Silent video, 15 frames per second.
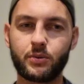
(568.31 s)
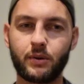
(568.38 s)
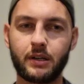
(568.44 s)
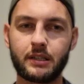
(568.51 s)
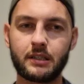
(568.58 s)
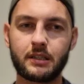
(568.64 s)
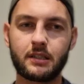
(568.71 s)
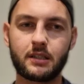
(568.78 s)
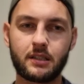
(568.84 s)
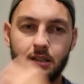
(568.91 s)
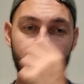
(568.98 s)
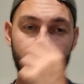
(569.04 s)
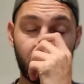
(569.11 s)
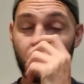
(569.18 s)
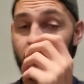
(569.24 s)
ones.
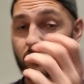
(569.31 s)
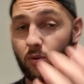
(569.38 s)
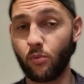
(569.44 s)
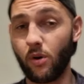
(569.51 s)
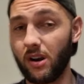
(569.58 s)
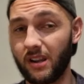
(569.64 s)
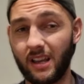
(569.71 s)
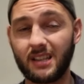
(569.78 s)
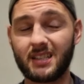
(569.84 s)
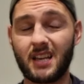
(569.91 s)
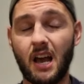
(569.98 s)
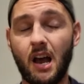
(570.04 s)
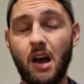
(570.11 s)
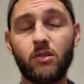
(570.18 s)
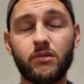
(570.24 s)
They also won against
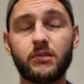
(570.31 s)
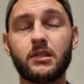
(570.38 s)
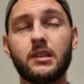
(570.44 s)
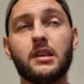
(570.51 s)
Carlton.